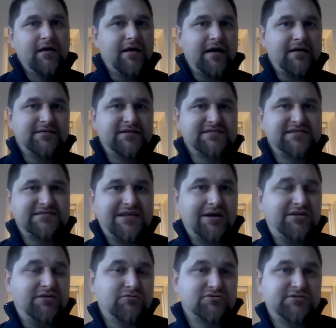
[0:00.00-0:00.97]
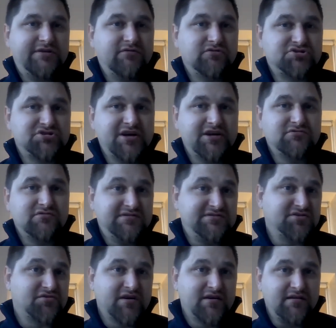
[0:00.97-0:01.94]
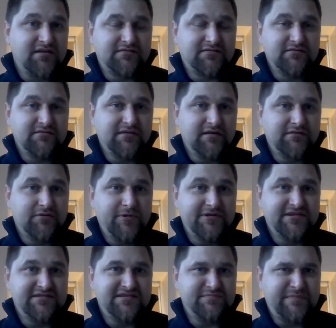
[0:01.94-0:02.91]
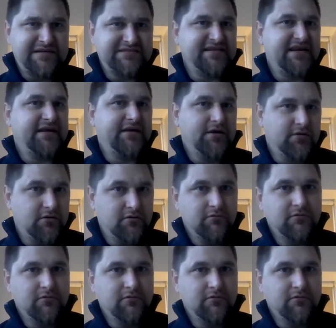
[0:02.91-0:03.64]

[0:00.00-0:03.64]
And this is how they would try to discredit the witnesses by saying,